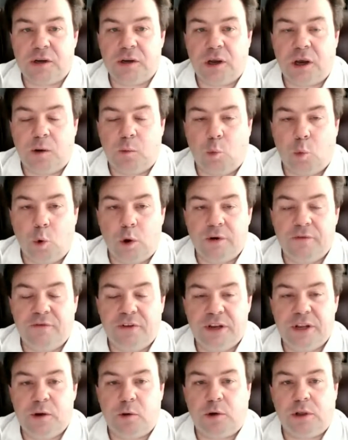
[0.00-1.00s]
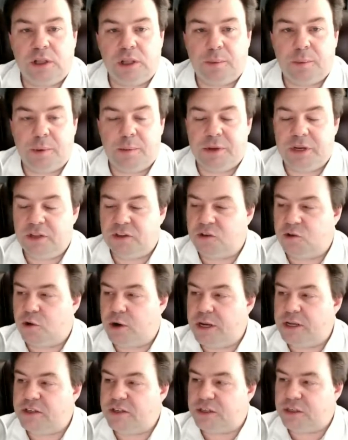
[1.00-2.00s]
on one video clip. I mean, it's
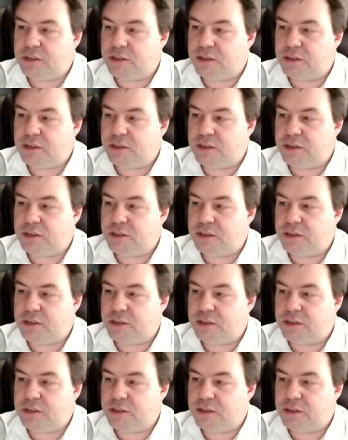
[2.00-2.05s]
crazy.